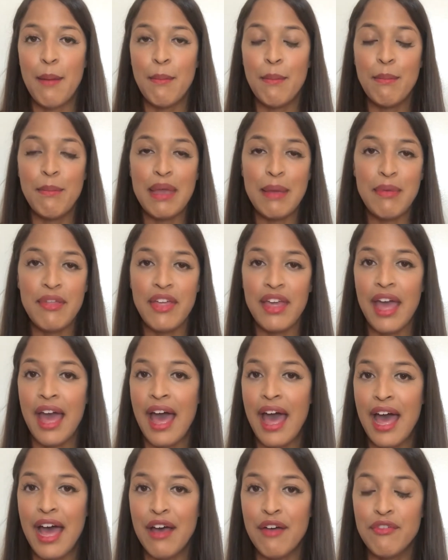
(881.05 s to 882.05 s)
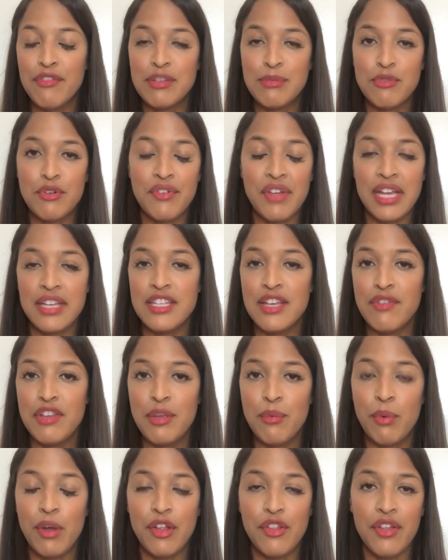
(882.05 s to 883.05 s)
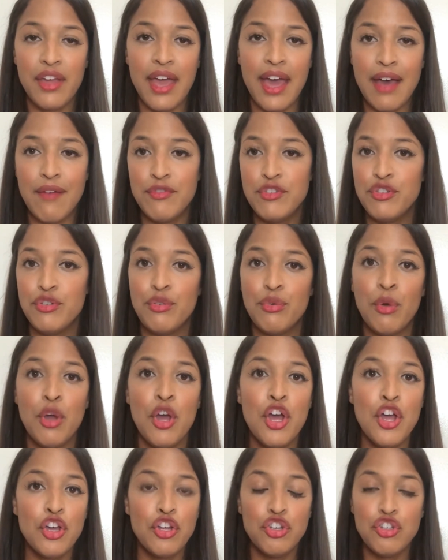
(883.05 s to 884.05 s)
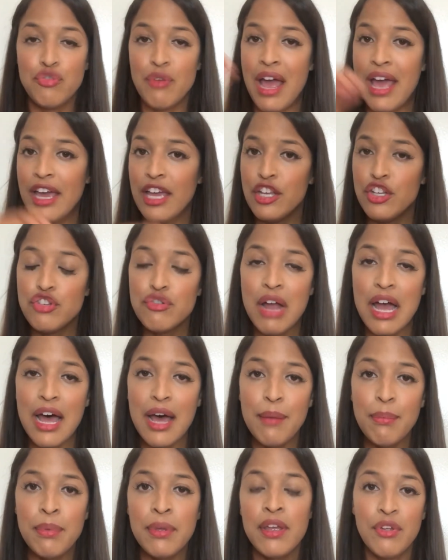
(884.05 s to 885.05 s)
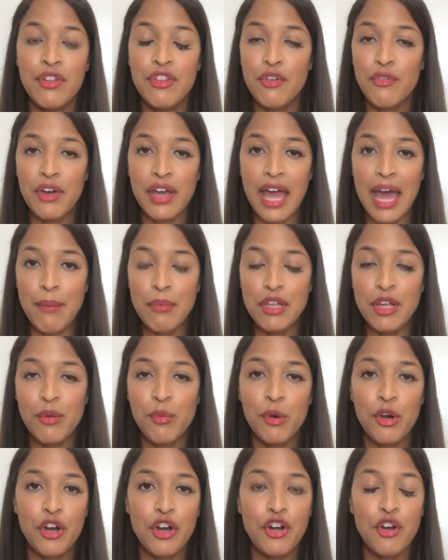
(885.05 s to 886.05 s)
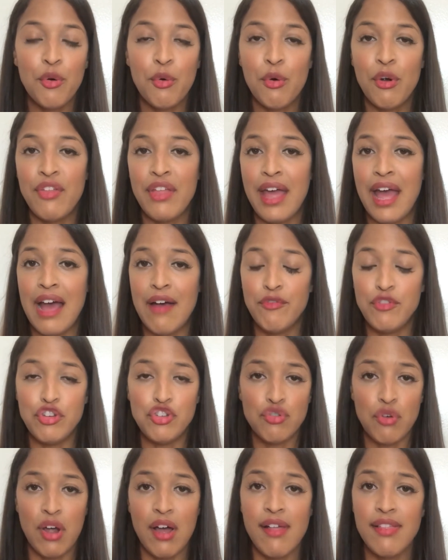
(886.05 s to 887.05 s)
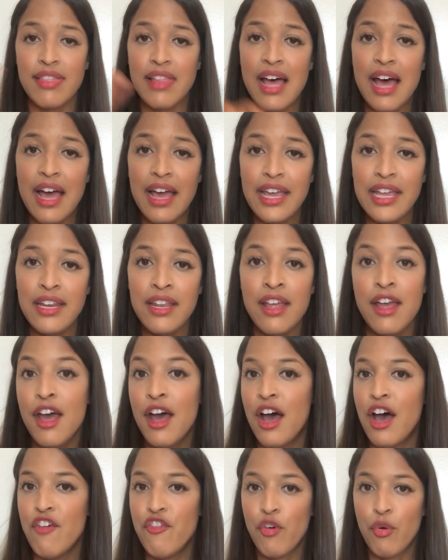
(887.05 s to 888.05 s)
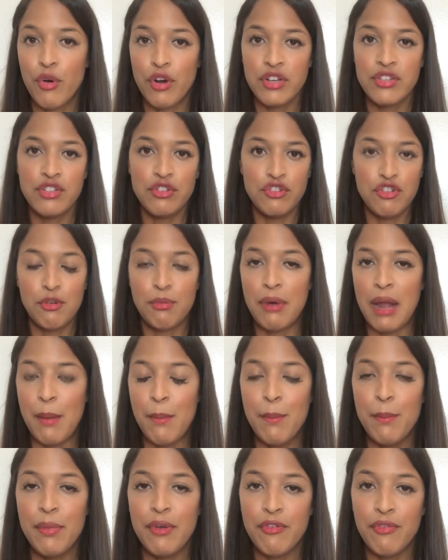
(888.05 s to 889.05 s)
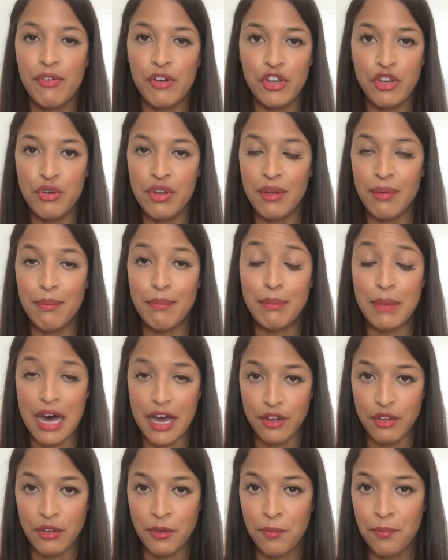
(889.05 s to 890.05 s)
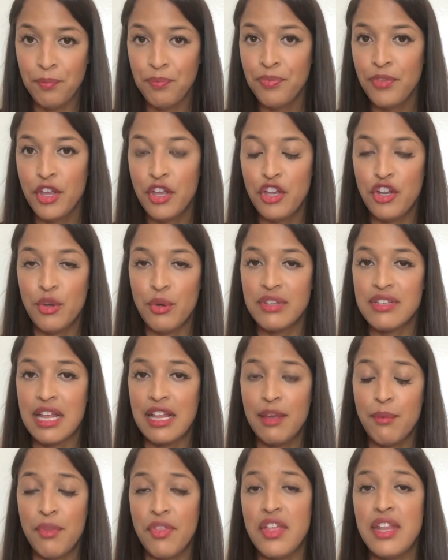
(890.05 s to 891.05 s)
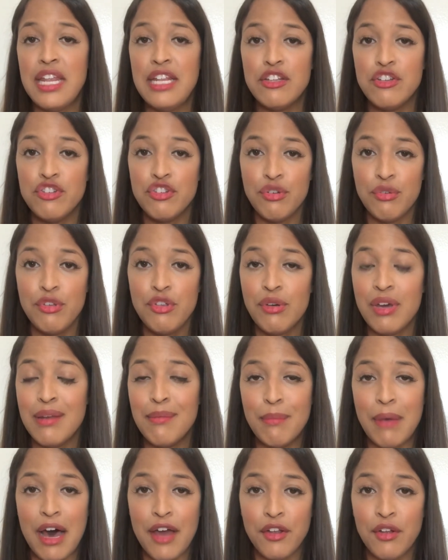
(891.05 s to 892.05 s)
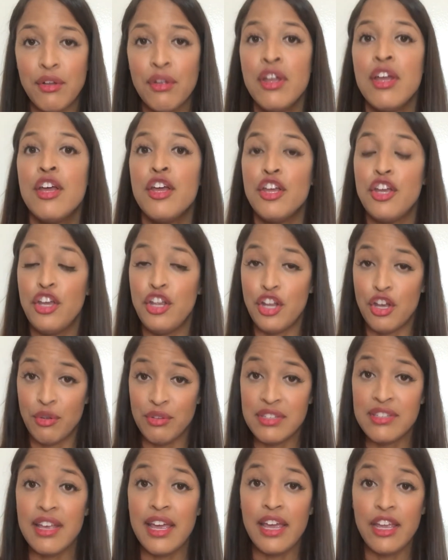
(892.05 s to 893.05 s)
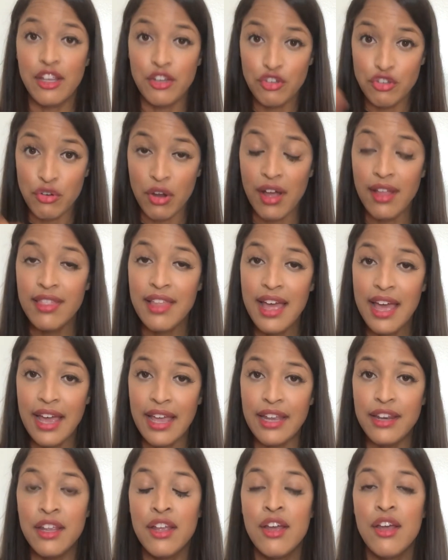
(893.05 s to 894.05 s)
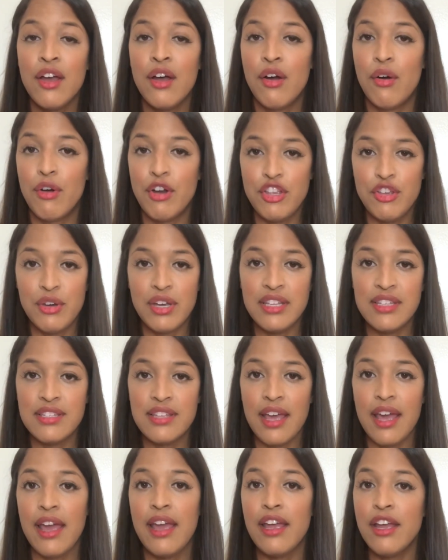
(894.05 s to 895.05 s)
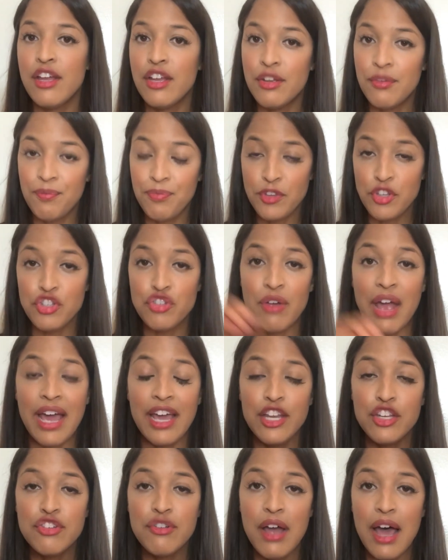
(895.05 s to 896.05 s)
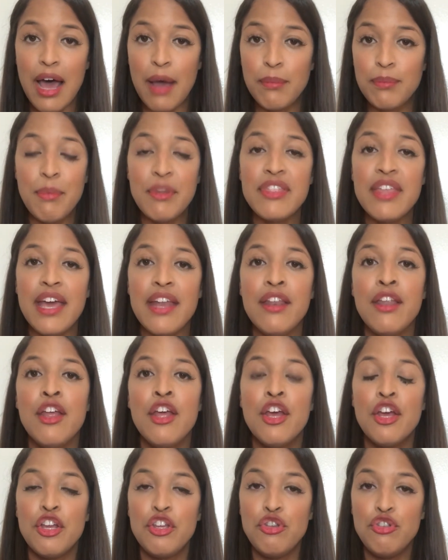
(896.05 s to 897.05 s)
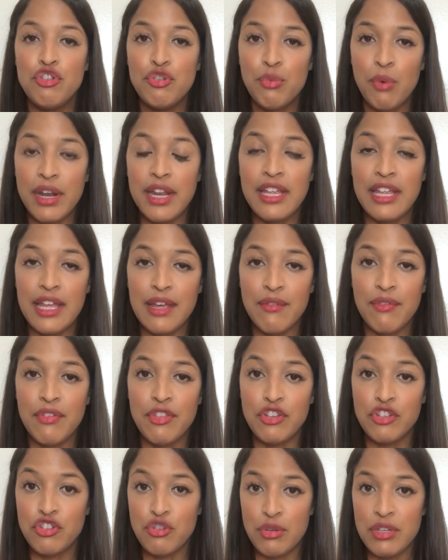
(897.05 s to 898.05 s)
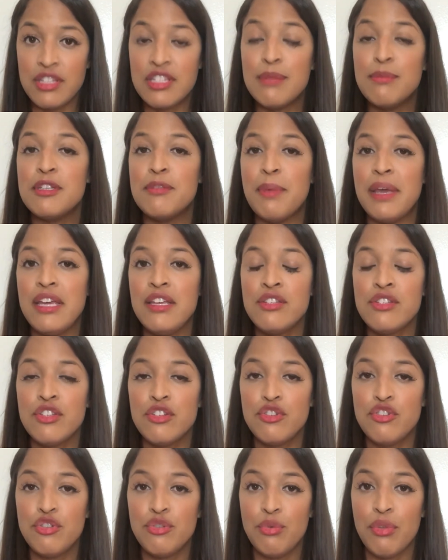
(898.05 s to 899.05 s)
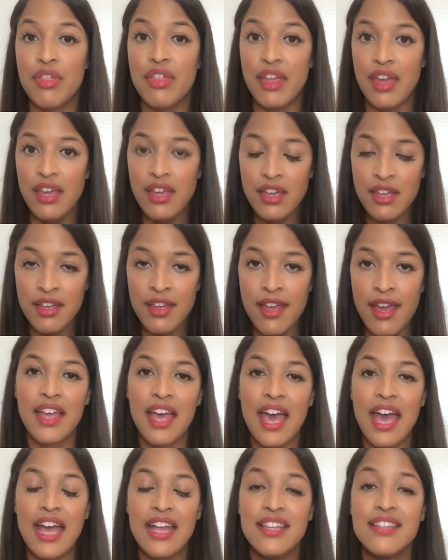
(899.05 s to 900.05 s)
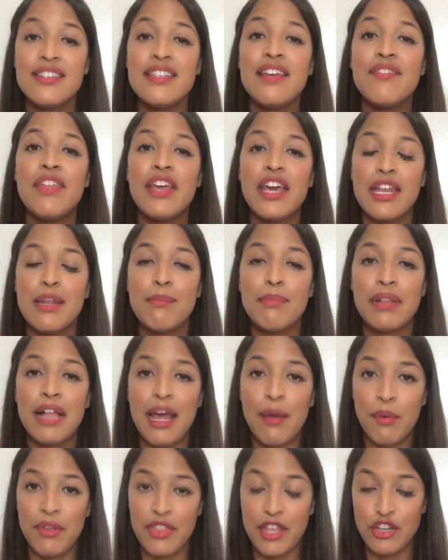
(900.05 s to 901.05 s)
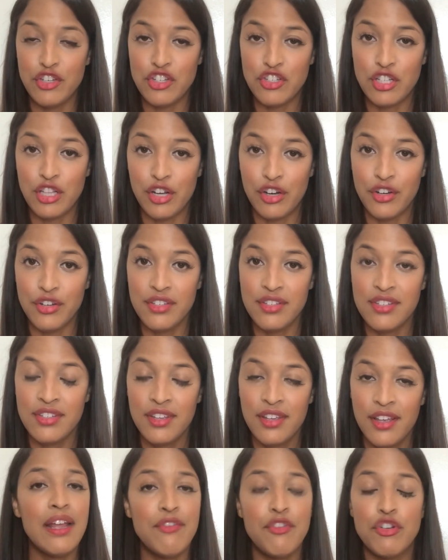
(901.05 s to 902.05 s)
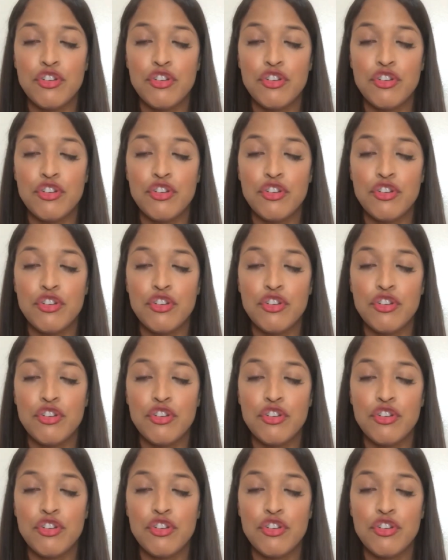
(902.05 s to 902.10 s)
Maybe they have sort of activity where they have to drag and drop the vocabulary word, or they have to draw a line. Of course, there's no problem for you to model, exactly what they need to do. You can model, and say, draw a line, or you can say, drag and drop. But then you do want to give the students some space to think and see if they can apply what they just learned. If they're